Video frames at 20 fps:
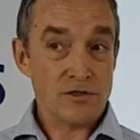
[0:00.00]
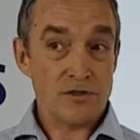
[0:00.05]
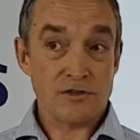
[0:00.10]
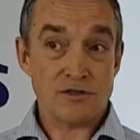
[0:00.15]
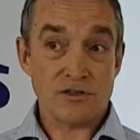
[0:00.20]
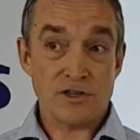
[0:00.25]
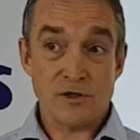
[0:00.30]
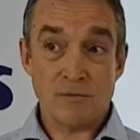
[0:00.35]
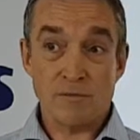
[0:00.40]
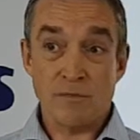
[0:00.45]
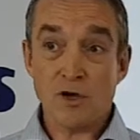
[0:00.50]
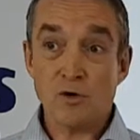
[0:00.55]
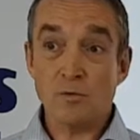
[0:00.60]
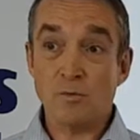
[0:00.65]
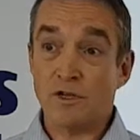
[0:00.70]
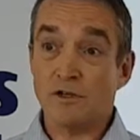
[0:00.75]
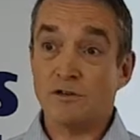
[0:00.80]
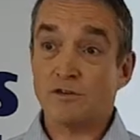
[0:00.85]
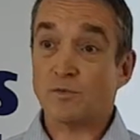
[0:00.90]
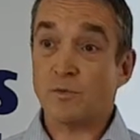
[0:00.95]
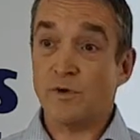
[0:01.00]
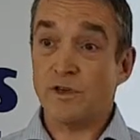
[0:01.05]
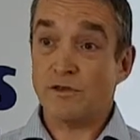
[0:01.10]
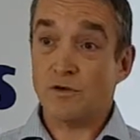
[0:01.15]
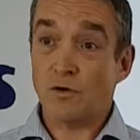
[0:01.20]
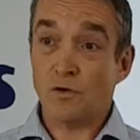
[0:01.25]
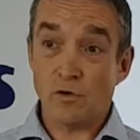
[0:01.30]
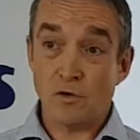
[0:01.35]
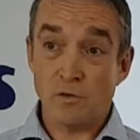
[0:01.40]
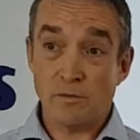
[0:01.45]
that at the moment,
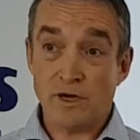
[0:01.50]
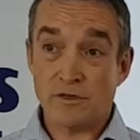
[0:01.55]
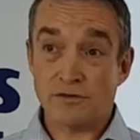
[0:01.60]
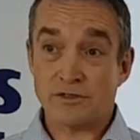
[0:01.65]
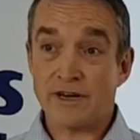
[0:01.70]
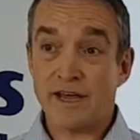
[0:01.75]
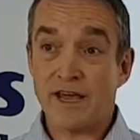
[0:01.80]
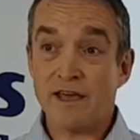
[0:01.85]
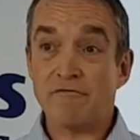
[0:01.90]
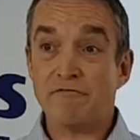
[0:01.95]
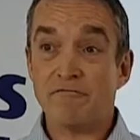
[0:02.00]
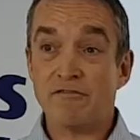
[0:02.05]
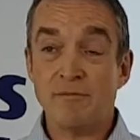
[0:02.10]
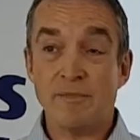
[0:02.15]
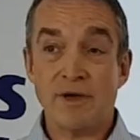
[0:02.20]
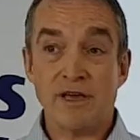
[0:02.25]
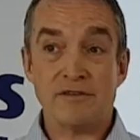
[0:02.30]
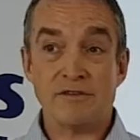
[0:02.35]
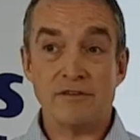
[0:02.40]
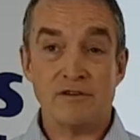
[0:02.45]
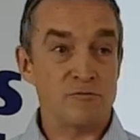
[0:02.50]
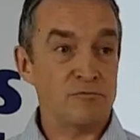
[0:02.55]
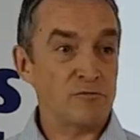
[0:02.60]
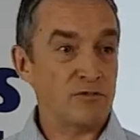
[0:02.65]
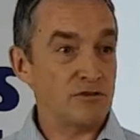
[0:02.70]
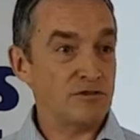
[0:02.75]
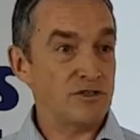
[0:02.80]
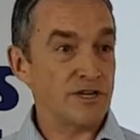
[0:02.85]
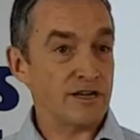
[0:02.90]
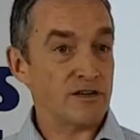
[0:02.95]
with almost every method of
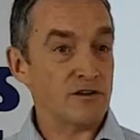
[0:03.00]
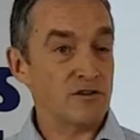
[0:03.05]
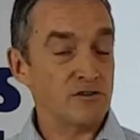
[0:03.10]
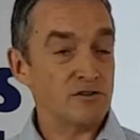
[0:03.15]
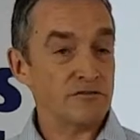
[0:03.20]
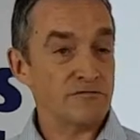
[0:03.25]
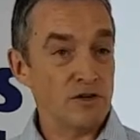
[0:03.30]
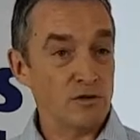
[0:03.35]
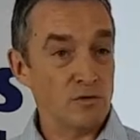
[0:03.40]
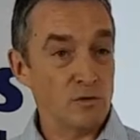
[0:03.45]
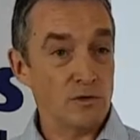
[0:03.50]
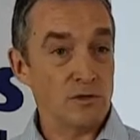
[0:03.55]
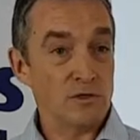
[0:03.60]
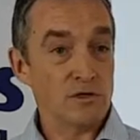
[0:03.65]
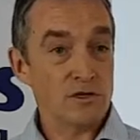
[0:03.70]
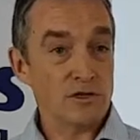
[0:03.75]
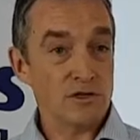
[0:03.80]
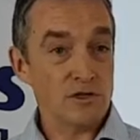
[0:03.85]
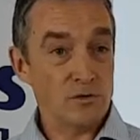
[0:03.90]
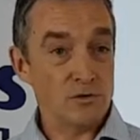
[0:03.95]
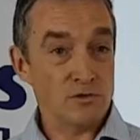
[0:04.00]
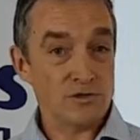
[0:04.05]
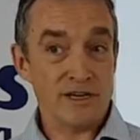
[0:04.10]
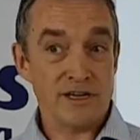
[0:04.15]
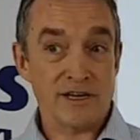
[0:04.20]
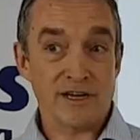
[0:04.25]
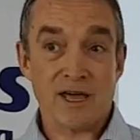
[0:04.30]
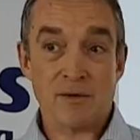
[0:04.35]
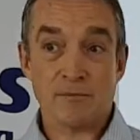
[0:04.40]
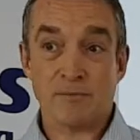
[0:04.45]
project control
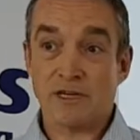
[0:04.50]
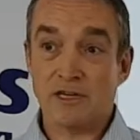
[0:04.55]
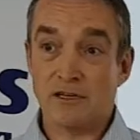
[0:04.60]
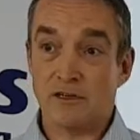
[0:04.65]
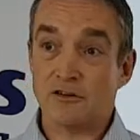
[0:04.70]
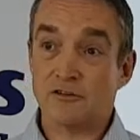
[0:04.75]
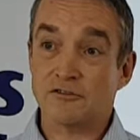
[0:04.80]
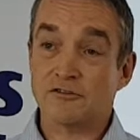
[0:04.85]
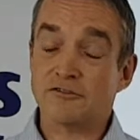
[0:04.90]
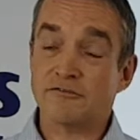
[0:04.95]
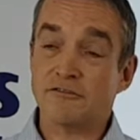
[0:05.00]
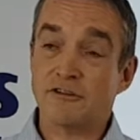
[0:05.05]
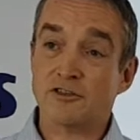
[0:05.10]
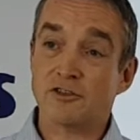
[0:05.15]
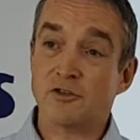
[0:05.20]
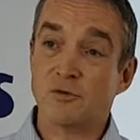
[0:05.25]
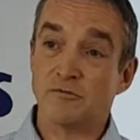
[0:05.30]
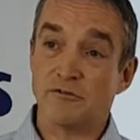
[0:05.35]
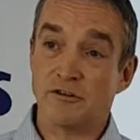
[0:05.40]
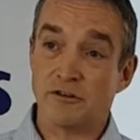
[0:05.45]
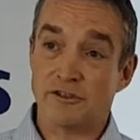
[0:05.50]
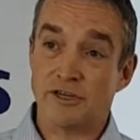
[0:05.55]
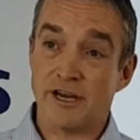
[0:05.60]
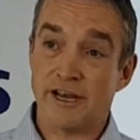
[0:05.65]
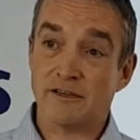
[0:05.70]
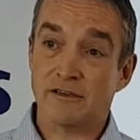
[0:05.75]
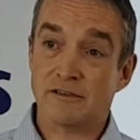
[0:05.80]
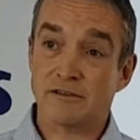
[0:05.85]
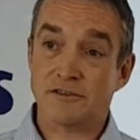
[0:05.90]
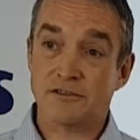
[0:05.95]
used in capital and construction
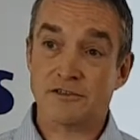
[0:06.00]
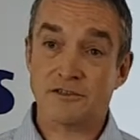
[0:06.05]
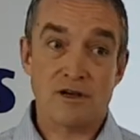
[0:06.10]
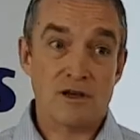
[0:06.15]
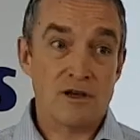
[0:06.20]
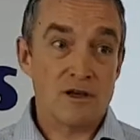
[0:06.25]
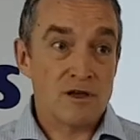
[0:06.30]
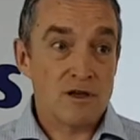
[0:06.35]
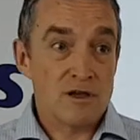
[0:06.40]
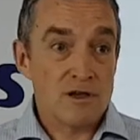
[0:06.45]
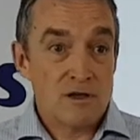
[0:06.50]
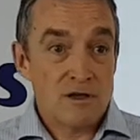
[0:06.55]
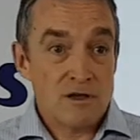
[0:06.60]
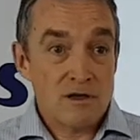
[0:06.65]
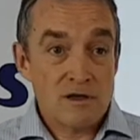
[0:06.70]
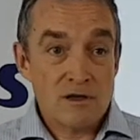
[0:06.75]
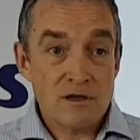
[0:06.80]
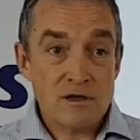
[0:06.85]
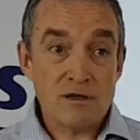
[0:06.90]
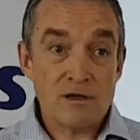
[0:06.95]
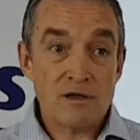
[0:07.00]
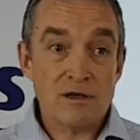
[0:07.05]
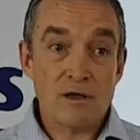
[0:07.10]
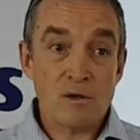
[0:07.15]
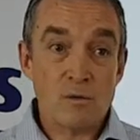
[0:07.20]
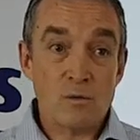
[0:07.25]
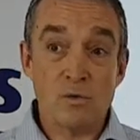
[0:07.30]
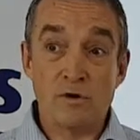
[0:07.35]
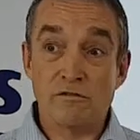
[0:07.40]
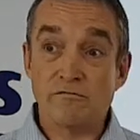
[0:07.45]
projects,
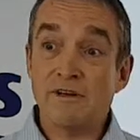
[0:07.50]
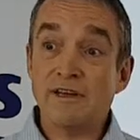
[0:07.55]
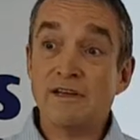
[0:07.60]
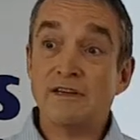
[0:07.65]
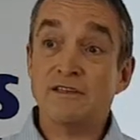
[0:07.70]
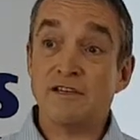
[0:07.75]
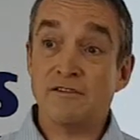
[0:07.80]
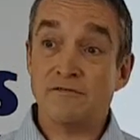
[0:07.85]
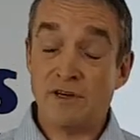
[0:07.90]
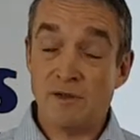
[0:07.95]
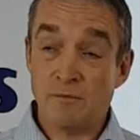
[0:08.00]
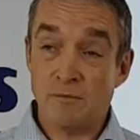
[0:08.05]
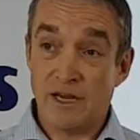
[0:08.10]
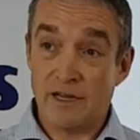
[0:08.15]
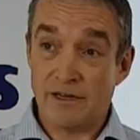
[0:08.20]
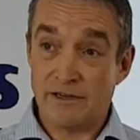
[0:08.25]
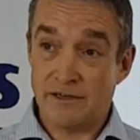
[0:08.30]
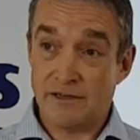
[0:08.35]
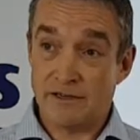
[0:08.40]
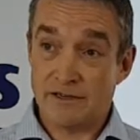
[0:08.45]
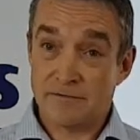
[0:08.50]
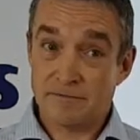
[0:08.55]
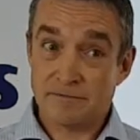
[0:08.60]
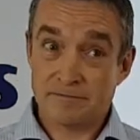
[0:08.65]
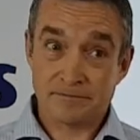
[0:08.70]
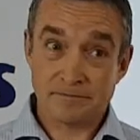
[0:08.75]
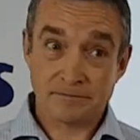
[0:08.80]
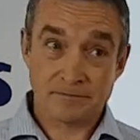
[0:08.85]
we're relatively blind.